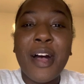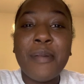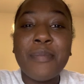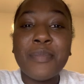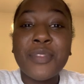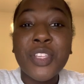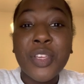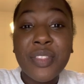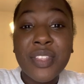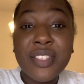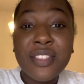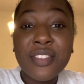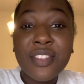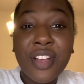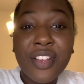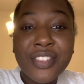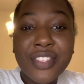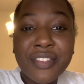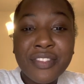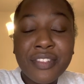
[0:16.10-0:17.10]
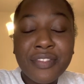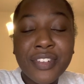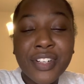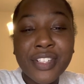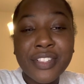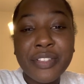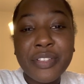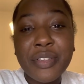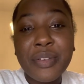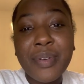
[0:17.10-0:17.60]
So this is also
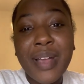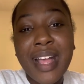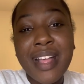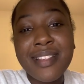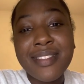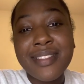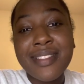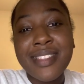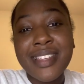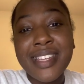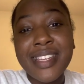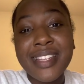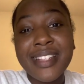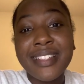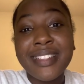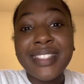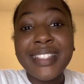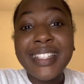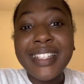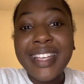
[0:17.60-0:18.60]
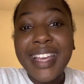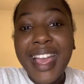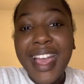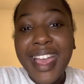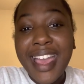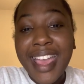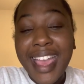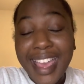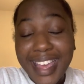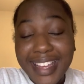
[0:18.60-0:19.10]
referred to as the
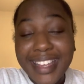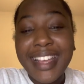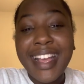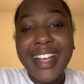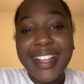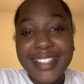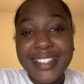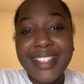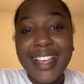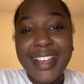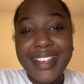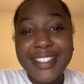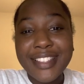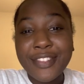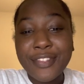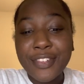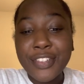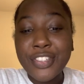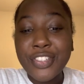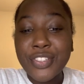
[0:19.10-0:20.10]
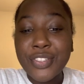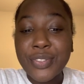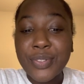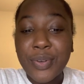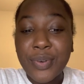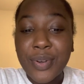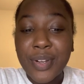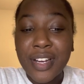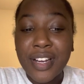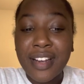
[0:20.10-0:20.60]
DASS for
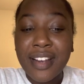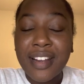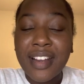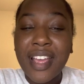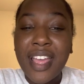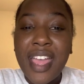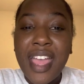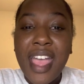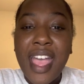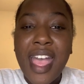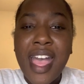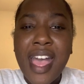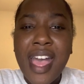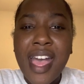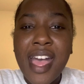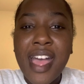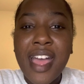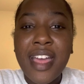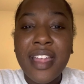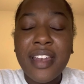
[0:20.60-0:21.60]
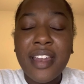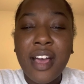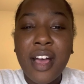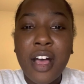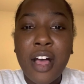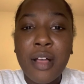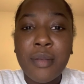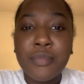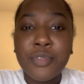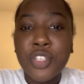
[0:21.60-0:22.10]
short,
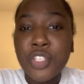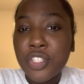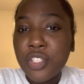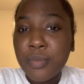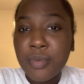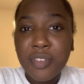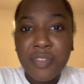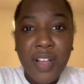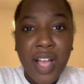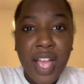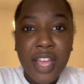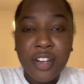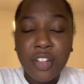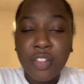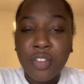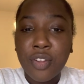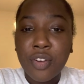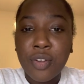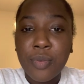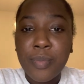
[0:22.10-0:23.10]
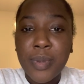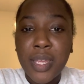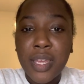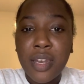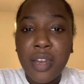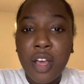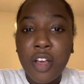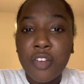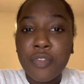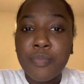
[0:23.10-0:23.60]
and just to provide a little bit
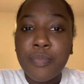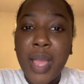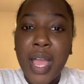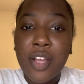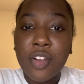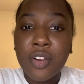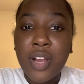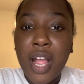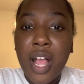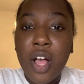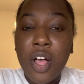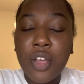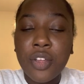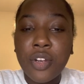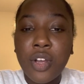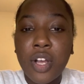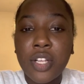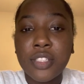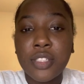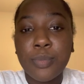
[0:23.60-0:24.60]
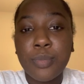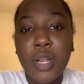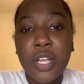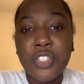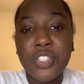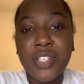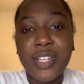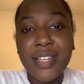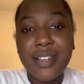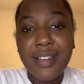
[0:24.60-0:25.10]
of background on
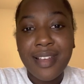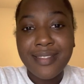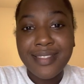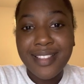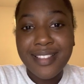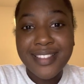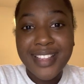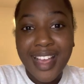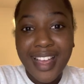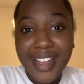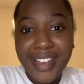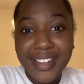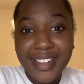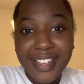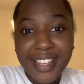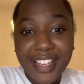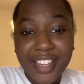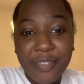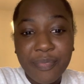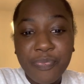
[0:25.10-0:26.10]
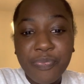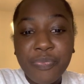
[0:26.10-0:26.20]
depression and anxiety,